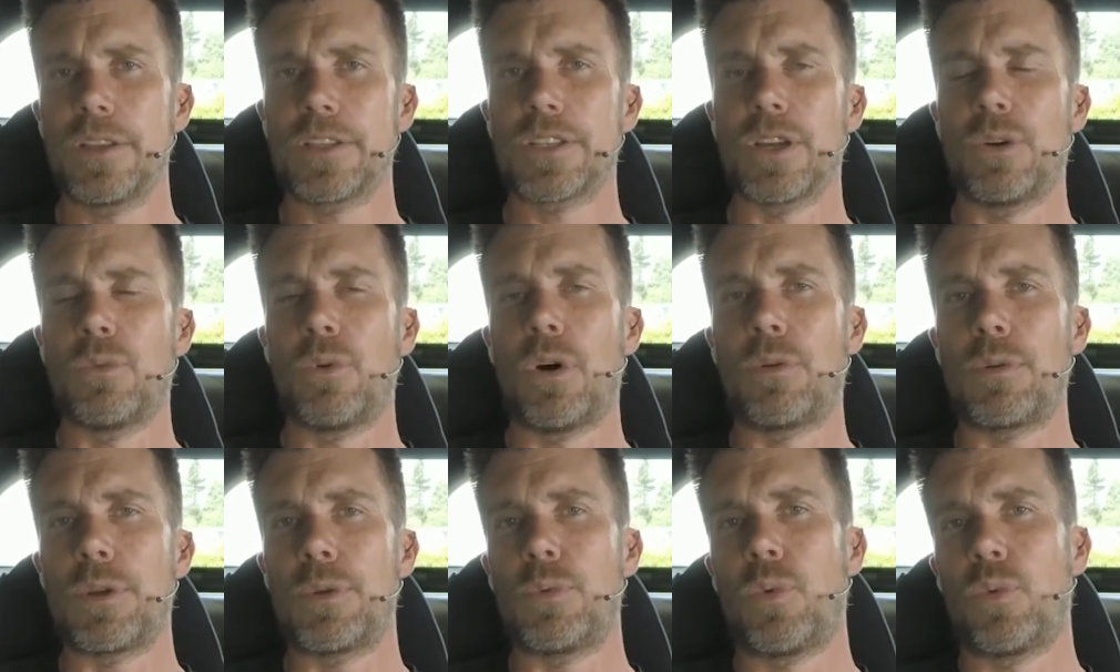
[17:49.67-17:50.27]
So
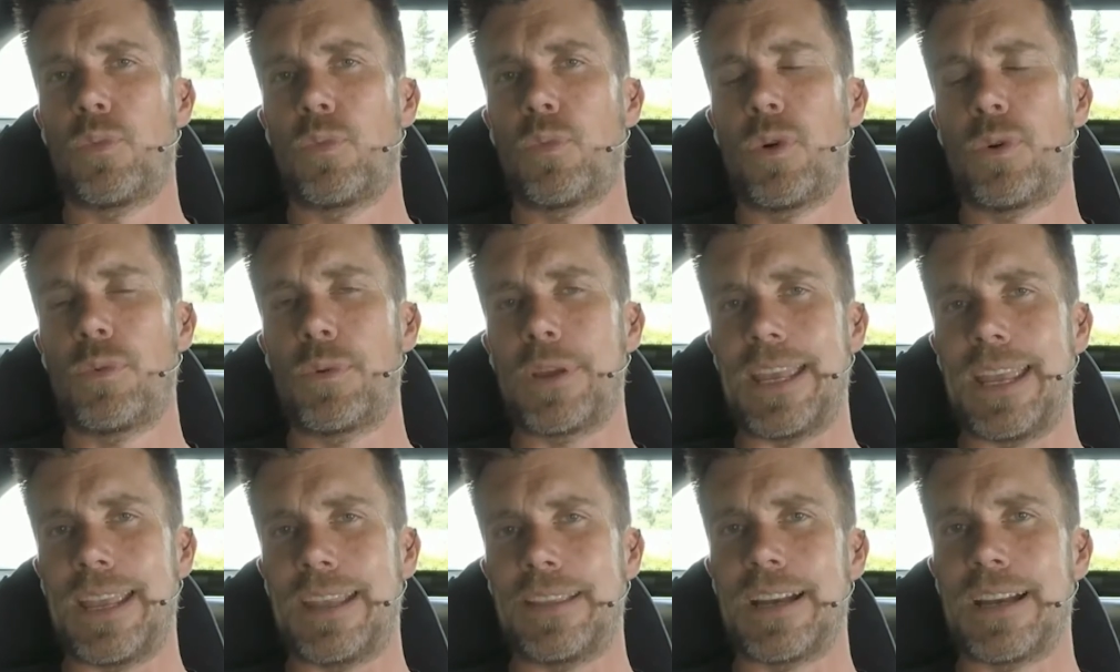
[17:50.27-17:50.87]
what we what
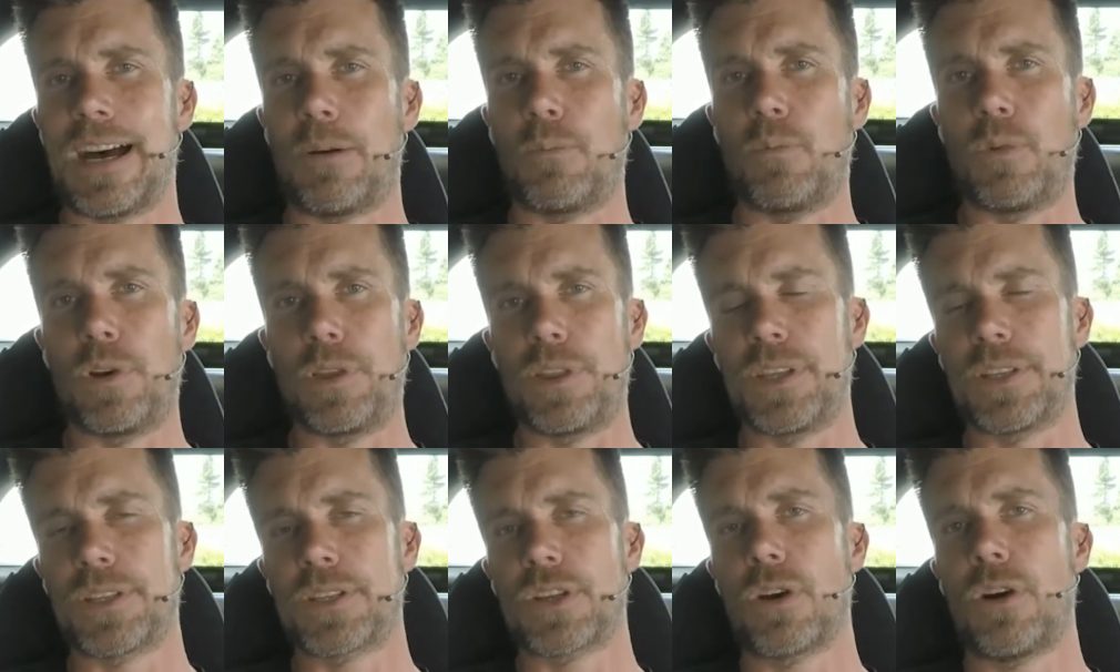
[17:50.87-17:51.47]
we end up
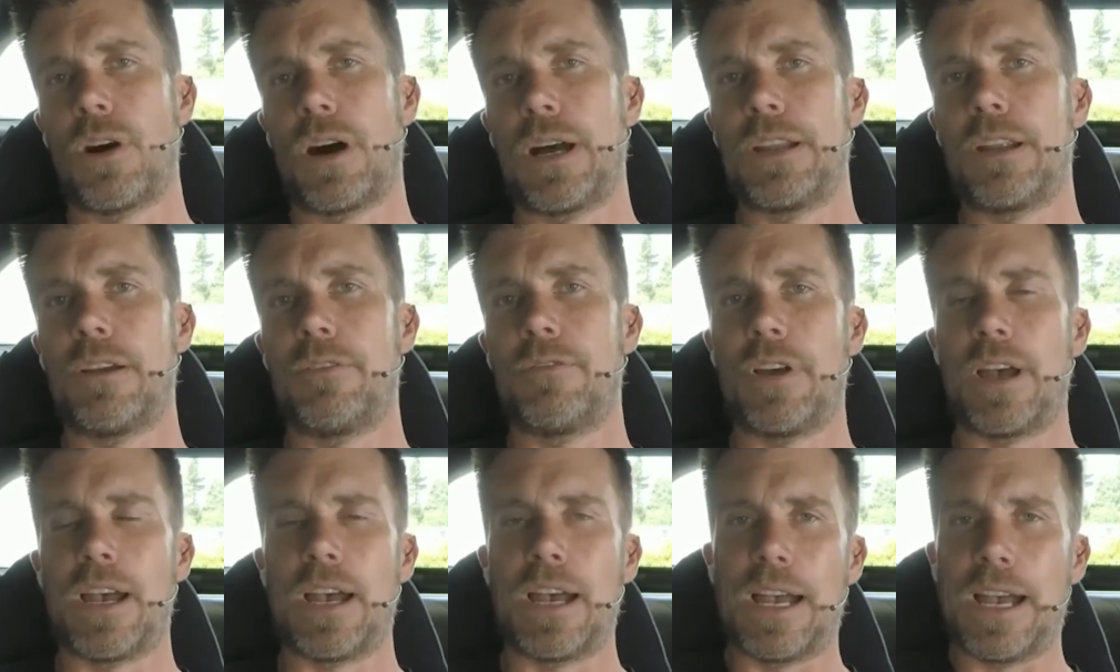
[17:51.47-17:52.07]
with is kind
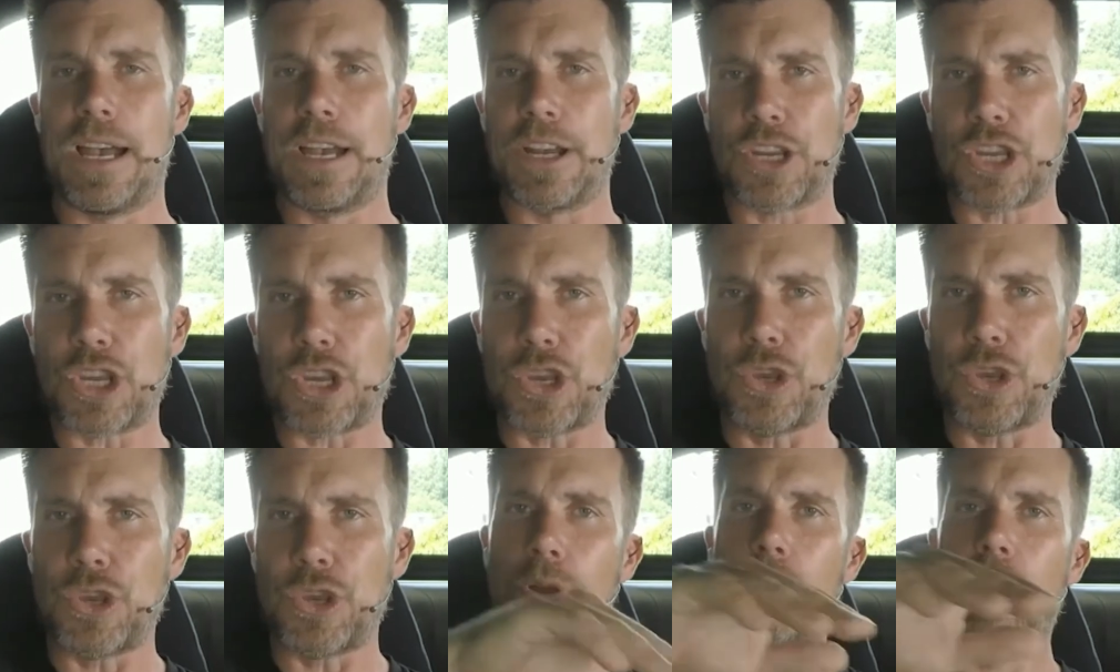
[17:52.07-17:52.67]
of a, a
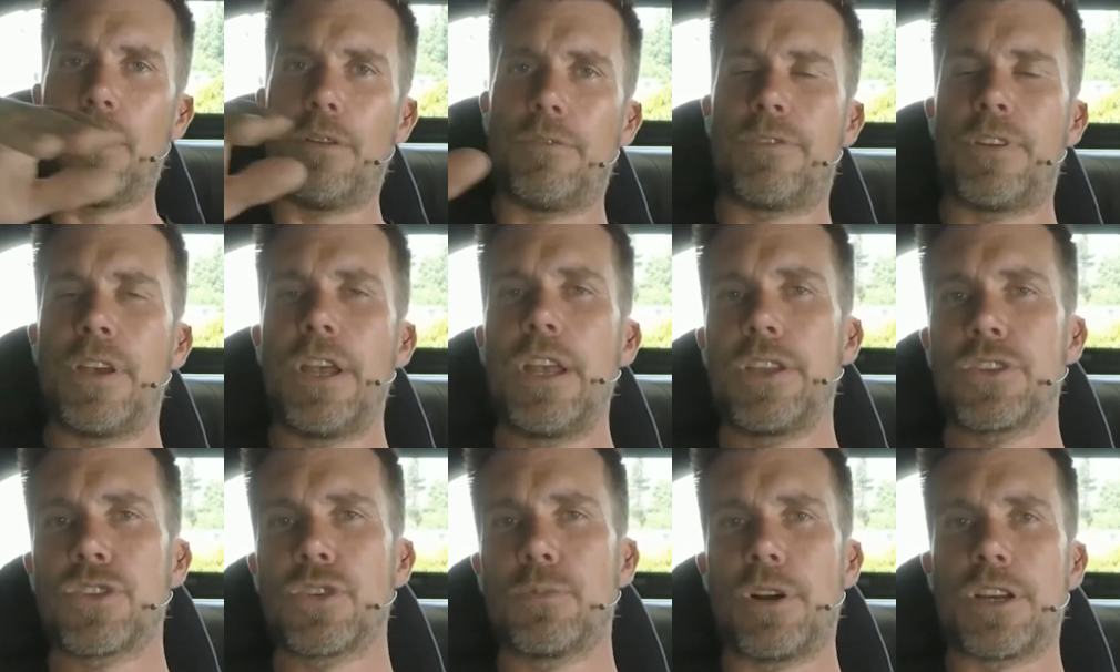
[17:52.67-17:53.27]
curve.
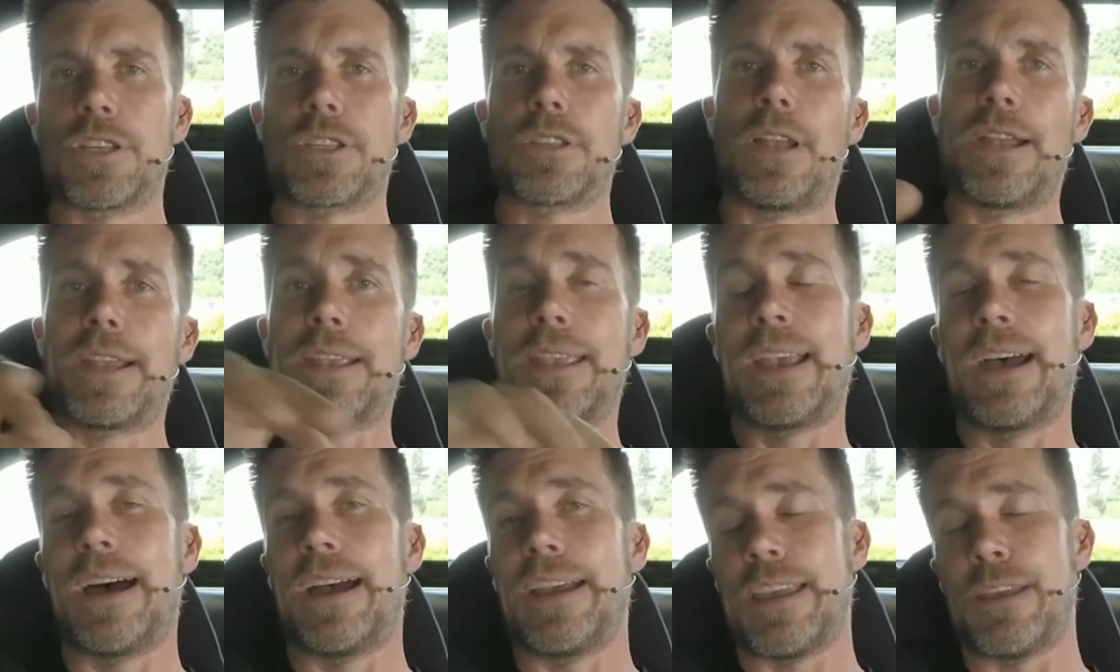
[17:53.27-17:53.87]
It's almost
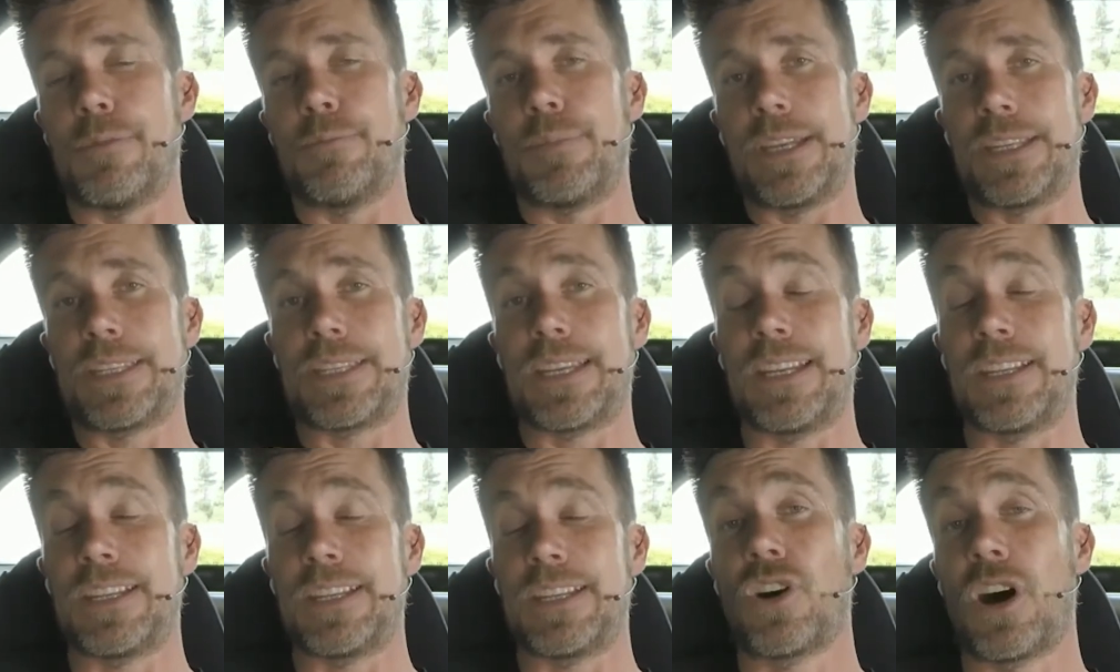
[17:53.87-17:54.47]
like our M B
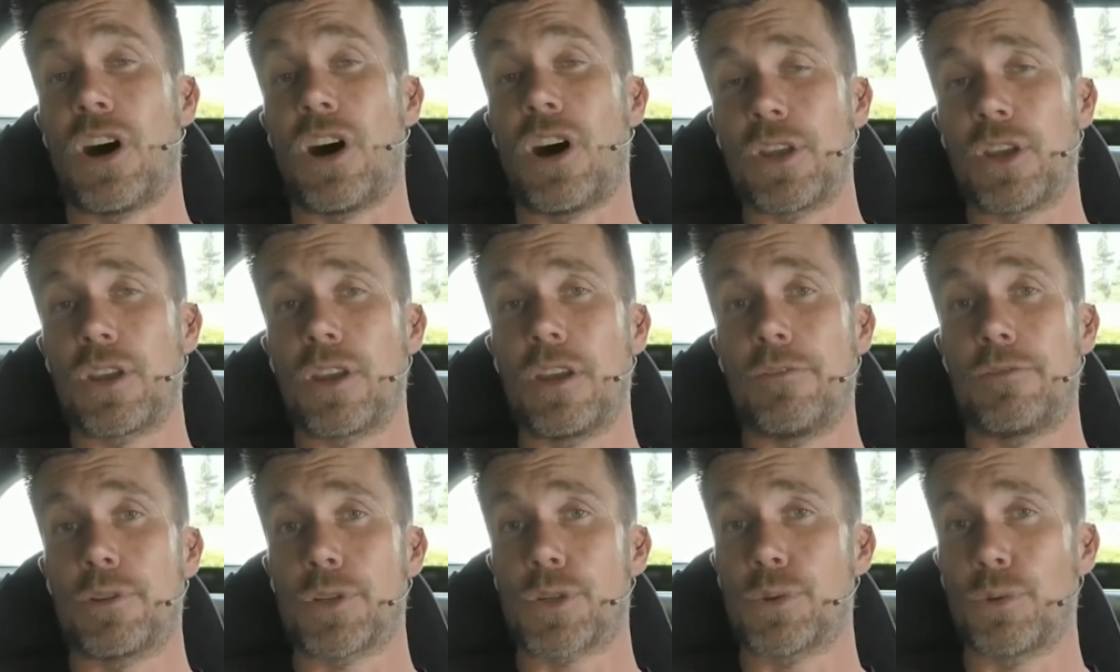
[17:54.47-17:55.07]
T timing
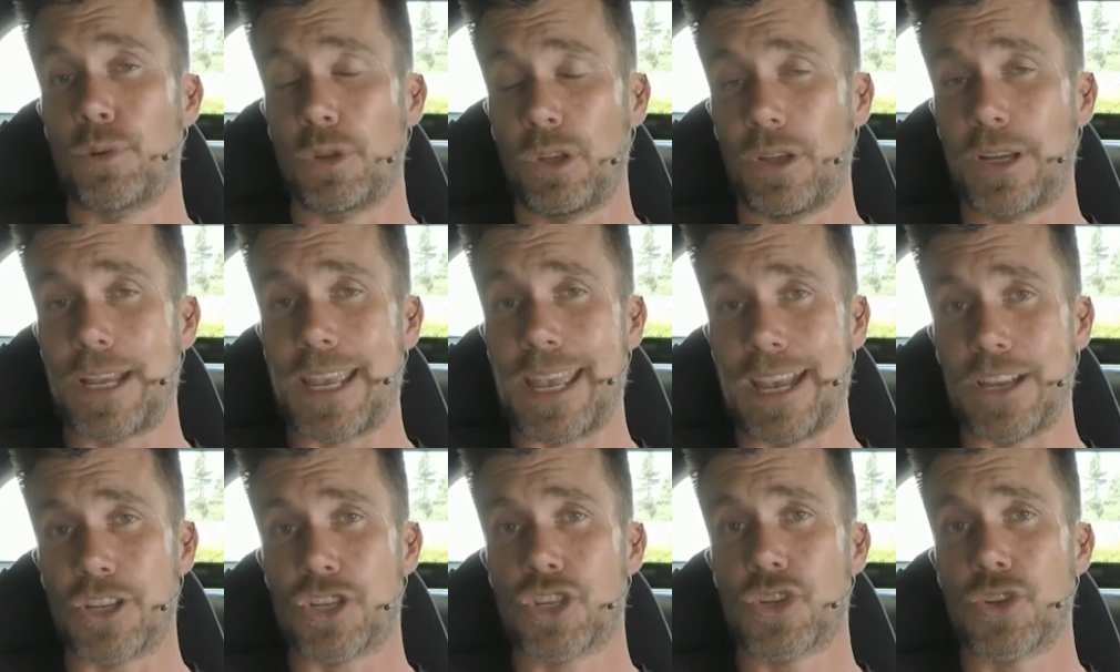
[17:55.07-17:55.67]
curve, which we'll
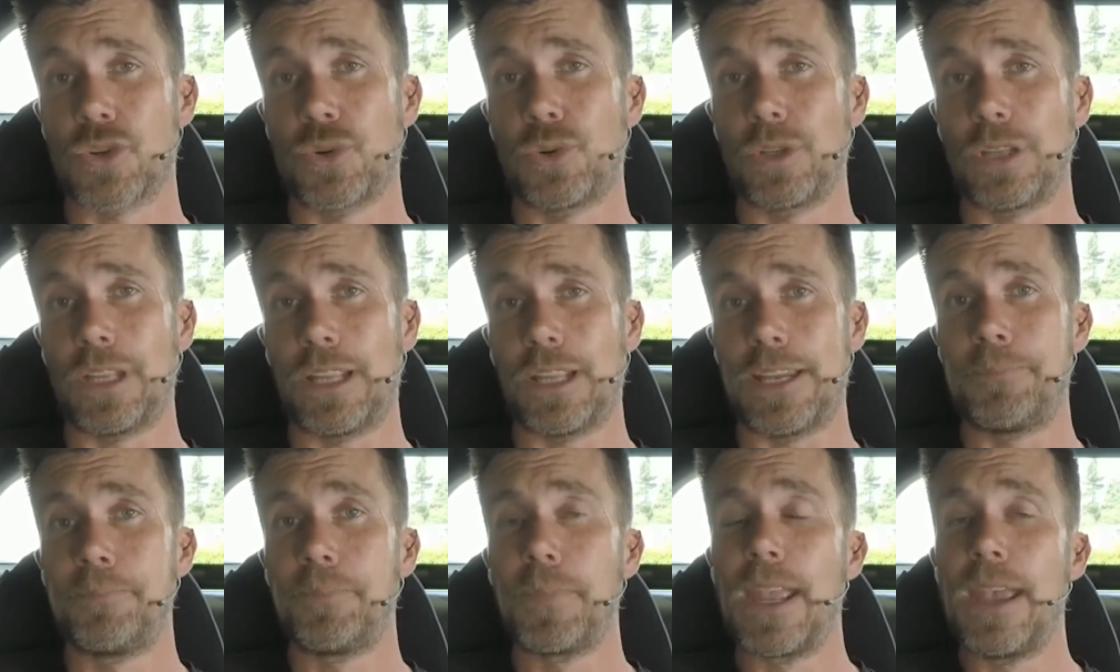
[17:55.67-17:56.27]
look at
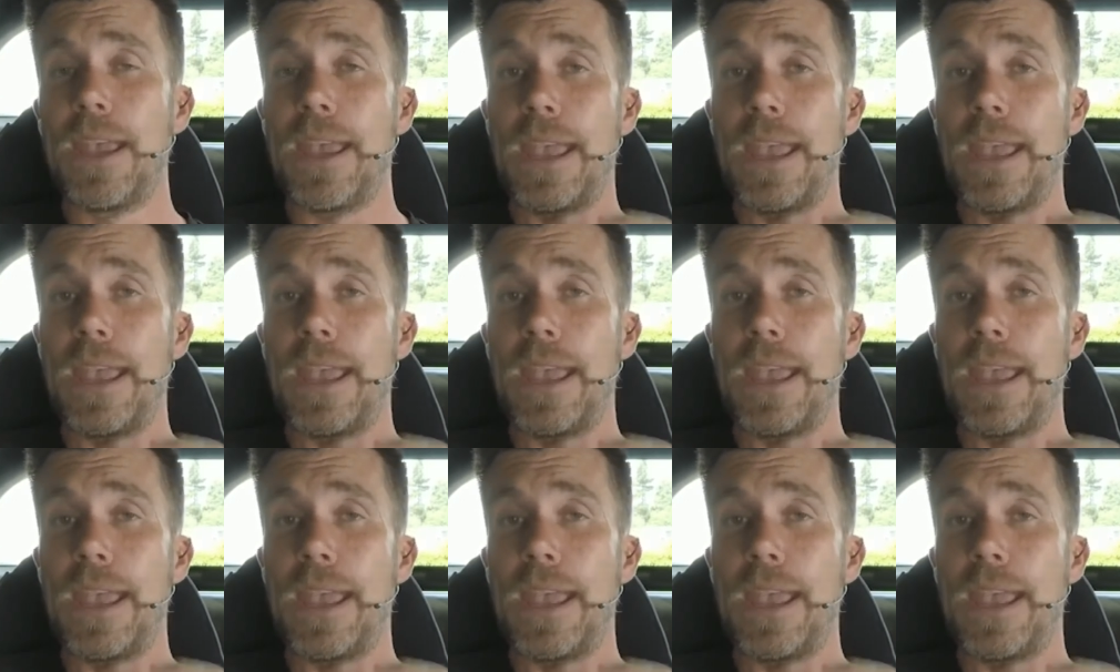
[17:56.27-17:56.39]
shortly.